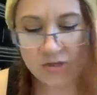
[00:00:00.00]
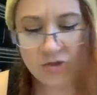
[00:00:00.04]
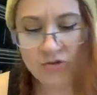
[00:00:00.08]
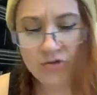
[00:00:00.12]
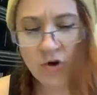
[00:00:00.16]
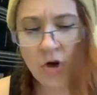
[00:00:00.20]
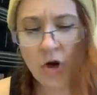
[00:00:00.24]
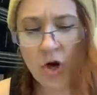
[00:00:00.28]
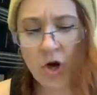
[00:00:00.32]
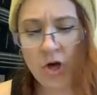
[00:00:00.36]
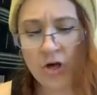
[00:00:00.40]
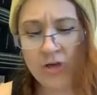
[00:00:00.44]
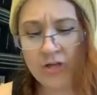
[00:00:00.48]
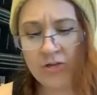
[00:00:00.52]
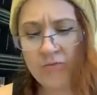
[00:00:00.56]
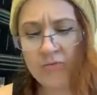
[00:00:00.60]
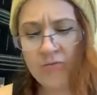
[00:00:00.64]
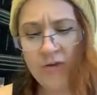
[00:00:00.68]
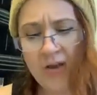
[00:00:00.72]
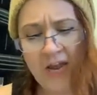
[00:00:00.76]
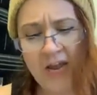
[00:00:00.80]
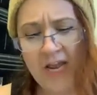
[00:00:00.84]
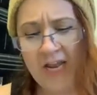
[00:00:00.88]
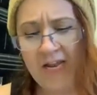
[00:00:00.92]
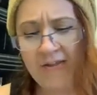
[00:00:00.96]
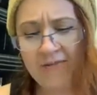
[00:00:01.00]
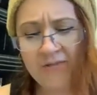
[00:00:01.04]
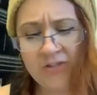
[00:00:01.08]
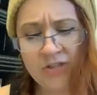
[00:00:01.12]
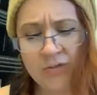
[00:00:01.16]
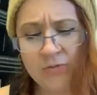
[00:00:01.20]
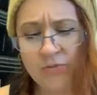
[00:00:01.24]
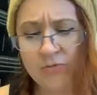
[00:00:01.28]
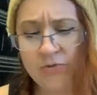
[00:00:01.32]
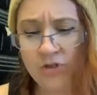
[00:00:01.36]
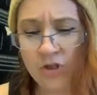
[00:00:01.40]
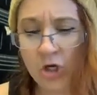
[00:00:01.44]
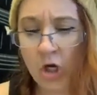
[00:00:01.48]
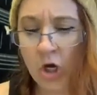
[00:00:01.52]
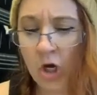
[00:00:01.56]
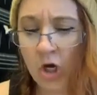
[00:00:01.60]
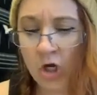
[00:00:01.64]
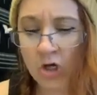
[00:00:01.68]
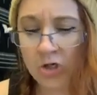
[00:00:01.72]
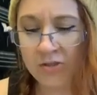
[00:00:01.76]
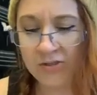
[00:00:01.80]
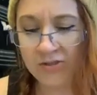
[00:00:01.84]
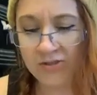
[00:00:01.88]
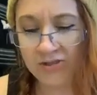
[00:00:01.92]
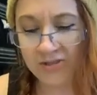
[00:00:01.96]
Draw, you knaves, you
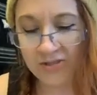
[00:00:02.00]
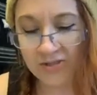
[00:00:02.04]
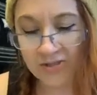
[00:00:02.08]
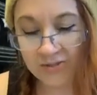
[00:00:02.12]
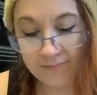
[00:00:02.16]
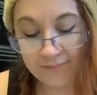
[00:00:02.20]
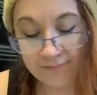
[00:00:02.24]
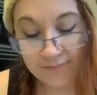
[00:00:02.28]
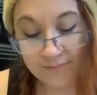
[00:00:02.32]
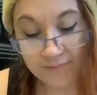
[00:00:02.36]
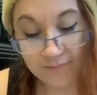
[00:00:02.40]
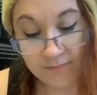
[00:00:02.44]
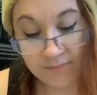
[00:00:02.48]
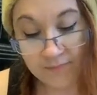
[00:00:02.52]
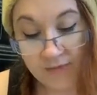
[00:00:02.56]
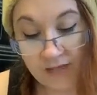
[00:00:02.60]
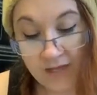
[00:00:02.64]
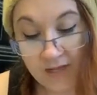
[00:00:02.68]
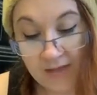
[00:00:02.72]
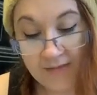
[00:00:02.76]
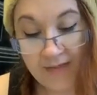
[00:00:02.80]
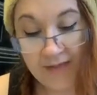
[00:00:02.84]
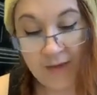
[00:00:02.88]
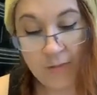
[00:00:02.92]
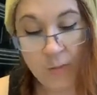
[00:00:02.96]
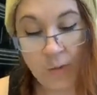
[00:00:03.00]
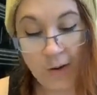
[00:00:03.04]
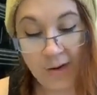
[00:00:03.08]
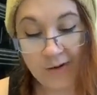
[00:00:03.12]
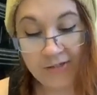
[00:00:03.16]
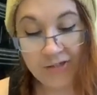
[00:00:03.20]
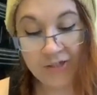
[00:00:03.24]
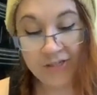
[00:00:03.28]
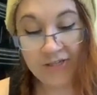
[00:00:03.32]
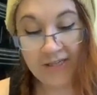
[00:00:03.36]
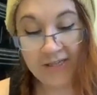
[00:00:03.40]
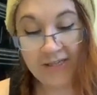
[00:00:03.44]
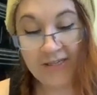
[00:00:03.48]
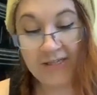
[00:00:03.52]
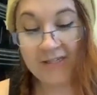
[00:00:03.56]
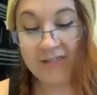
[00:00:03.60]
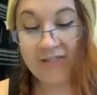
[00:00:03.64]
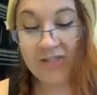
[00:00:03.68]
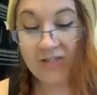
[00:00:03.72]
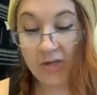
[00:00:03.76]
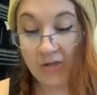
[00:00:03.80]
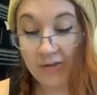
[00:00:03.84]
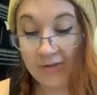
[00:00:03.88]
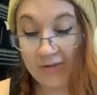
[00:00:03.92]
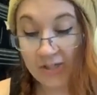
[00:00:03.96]
dogs!" They watched in
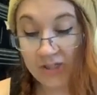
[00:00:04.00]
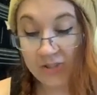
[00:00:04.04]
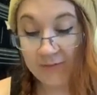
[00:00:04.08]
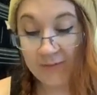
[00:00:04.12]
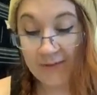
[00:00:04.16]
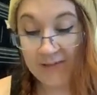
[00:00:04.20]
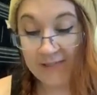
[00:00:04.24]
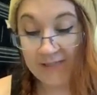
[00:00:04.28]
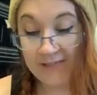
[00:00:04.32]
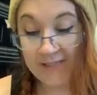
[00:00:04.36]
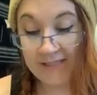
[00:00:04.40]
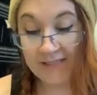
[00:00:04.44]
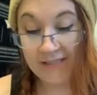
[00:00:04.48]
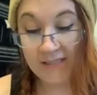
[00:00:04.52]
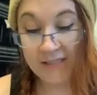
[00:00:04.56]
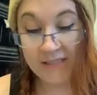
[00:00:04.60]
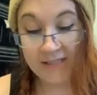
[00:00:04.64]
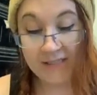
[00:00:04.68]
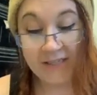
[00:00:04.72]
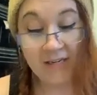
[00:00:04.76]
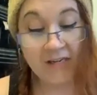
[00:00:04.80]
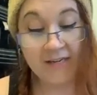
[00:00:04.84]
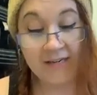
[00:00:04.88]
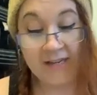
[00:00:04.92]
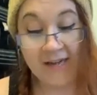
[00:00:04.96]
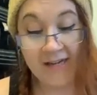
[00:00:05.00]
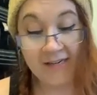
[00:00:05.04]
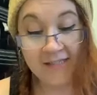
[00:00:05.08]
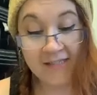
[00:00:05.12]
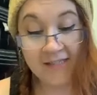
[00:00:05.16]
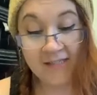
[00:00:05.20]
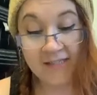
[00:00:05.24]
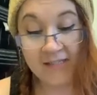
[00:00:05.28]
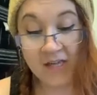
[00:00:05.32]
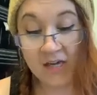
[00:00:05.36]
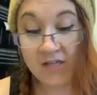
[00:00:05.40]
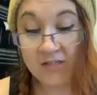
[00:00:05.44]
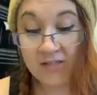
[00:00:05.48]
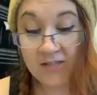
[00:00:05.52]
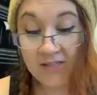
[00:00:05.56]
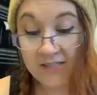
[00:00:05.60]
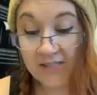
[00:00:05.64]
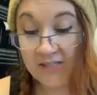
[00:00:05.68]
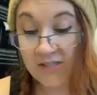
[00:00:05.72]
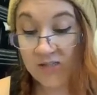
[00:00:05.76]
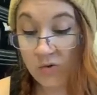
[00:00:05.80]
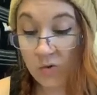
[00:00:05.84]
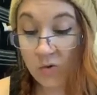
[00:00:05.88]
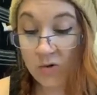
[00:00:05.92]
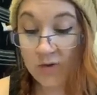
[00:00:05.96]
astonishment as the little knight tugged
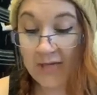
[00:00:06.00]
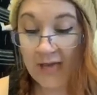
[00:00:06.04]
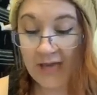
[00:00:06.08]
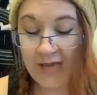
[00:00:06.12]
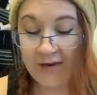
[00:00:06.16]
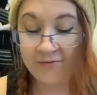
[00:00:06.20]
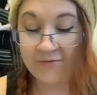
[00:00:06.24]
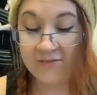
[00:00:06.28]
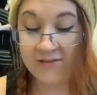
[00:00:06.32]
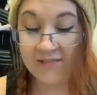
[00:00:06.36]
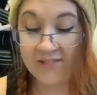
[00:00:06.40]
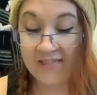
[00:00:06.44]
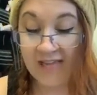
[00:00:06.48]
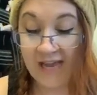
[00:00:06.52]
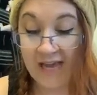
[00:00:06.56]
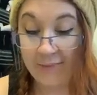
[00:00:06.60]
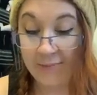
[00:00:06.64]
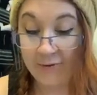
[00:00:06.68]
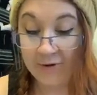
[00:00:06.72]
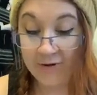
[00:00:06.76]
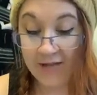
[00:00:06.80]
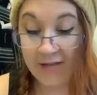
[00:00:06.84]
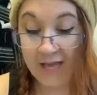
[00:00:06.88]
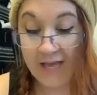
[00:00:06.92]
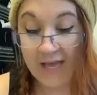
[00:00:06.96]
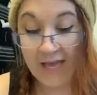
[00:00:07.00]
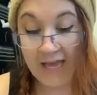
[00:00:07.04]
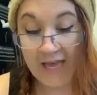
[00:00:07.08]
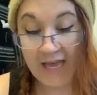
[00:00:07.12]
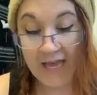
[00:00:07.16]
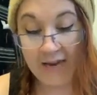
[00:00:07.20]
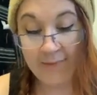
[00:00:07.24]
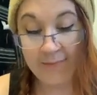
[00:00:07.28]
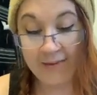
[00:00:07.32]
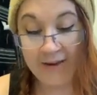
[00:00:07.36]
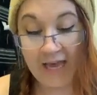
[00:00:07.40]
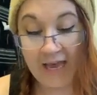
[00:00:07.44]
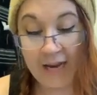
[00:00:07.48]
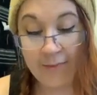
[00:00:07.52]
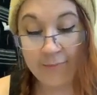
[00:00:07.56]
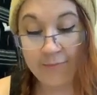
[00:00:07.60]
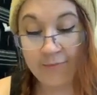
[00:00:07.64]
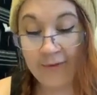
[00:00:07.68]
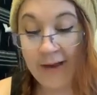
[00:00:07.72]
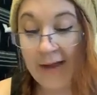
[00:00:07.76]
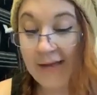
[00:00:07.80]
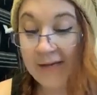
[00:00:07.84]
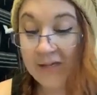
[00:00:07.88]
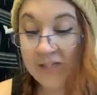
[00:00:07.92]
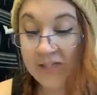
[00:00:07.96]
his sword out of the scabbard and began
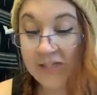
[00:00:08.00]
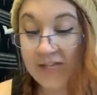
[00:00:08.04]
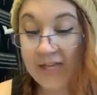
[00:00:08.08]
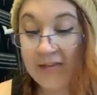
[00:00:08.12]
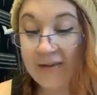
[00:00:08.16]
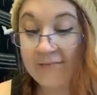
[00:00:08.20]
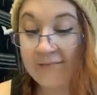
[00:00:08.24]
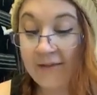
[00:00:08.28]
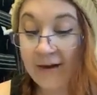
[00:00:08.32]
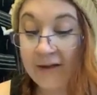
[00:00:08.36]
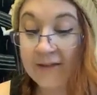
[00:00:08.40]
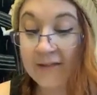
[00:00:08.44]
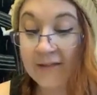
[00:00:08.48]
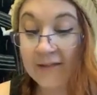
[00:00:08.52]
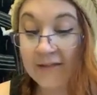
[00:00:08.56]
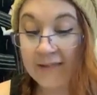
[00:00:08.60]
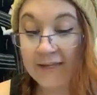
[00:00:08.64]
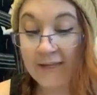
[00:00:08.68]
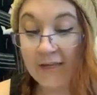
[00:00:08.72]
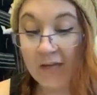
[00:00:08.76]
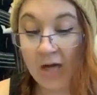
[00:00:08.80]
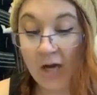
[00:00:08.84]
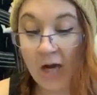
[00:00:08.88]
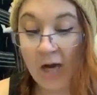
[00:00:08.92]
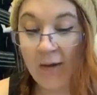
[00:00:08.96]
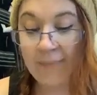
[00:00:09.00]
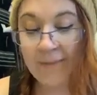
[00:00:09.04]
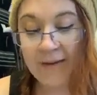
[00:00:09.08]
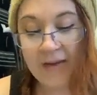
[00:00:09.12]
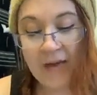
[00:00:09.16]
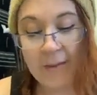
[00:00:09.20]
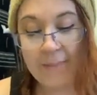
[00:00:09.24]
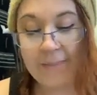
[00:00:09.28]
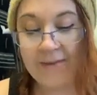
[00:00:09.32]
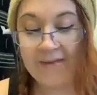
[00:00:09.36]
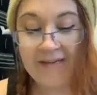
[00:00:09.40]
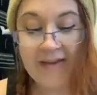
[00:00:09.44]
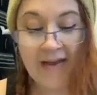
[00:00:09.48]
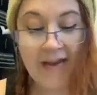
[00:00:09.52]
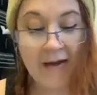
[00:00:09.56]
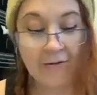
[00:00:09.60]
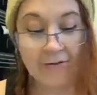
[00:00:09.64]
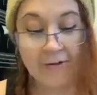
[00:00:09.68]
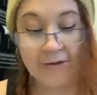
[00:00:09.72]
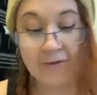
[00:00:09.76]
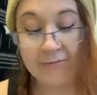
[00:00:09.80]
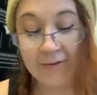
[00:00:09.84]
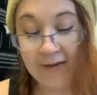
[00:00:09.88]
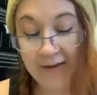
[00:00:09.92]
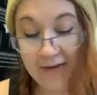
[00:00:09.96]
brandishing it violently, hopping up and
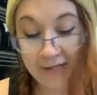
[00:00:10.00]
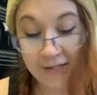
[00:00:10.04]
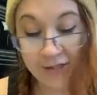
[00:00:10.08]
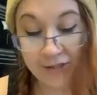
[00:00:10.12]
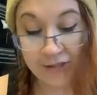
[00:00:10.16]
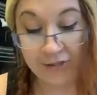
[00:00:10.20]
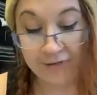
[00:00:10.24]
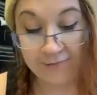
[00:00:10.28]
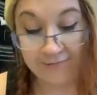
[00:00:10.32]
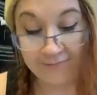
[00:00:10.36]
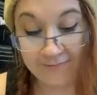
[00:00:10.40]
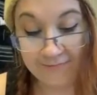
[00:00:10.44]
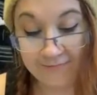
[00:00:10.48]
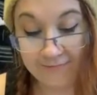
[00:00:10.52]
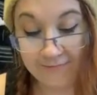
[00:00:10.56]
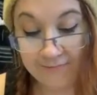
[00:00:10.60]
down in rage.